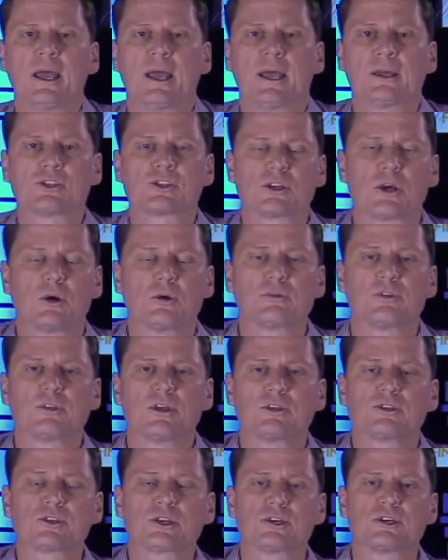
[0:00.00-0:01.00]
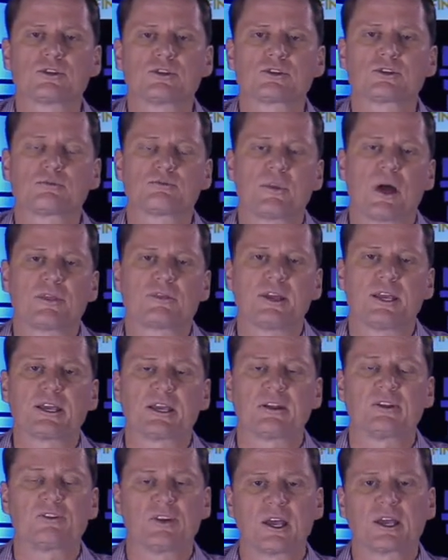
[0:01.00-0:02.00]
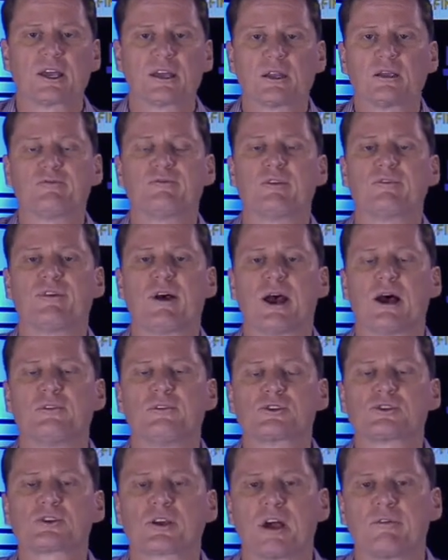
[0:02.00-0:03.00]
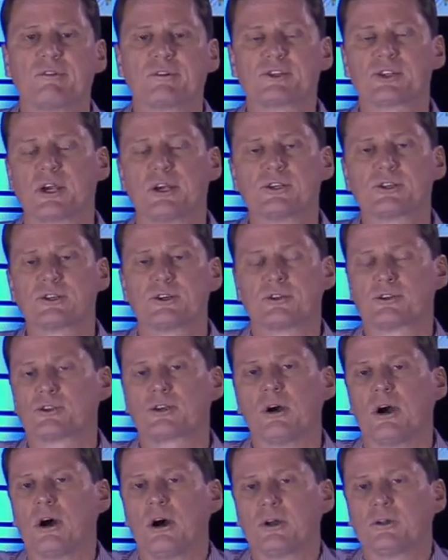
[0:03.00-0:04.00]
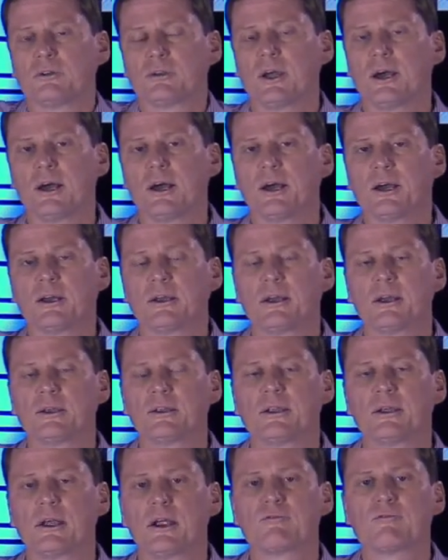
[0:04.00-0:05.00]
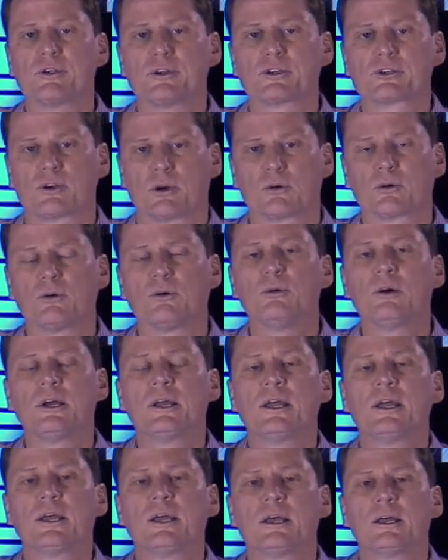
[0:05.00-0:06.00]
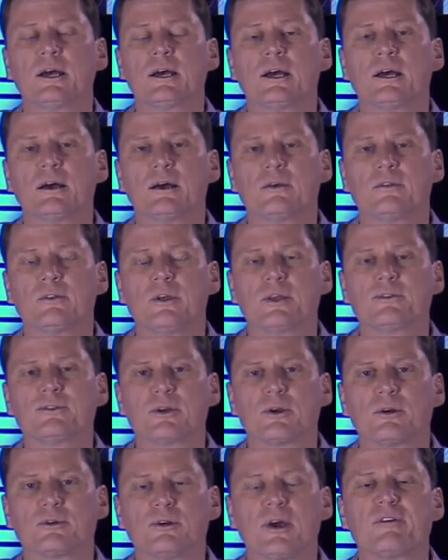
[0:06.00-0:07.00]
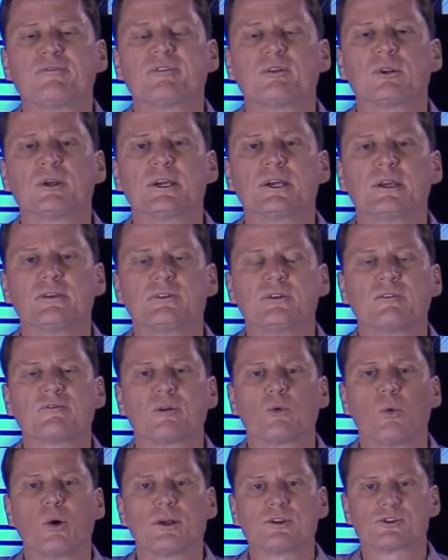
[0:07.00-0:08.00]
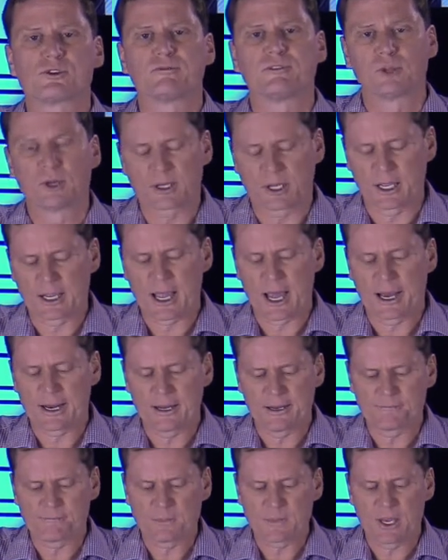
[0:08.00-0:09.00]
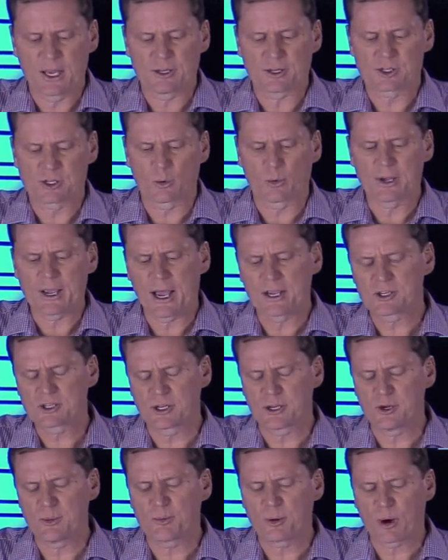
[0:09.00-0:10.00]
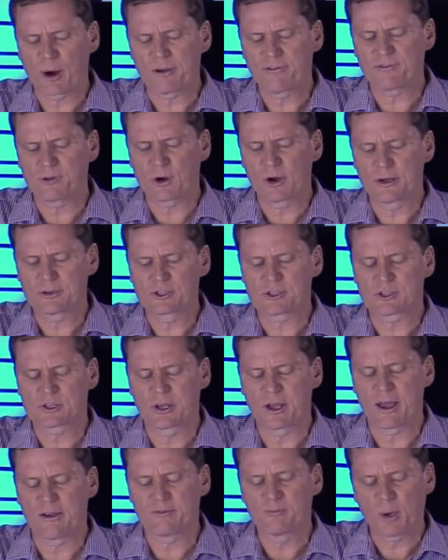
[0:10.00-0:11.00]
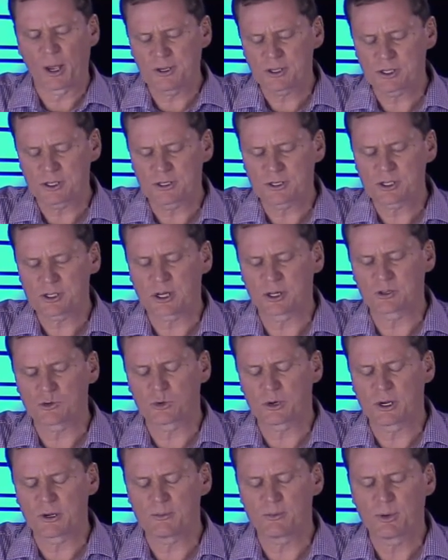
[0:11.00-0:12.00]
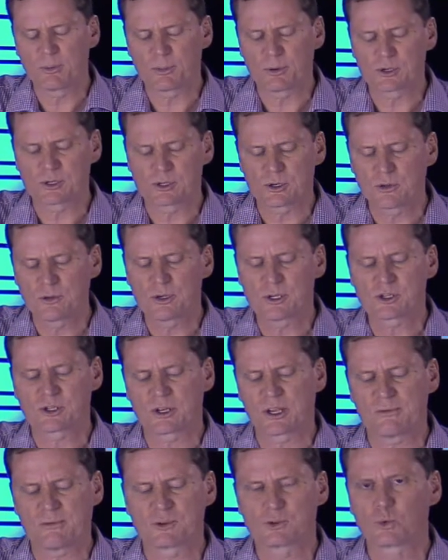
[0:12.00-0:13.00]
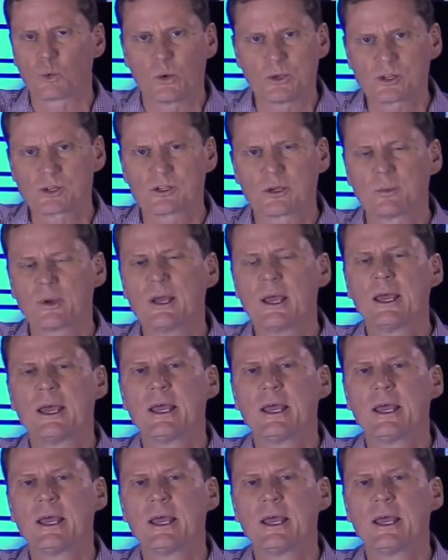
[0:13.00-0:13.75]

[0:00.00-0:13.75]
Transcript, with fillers: And so this is, I think, indicative of how this conversation has gone uh, in every circle, uh, that there are definitely different ways of looking at it. And so we ask that you pray for us to have patience as we pursue this, to give us wisdom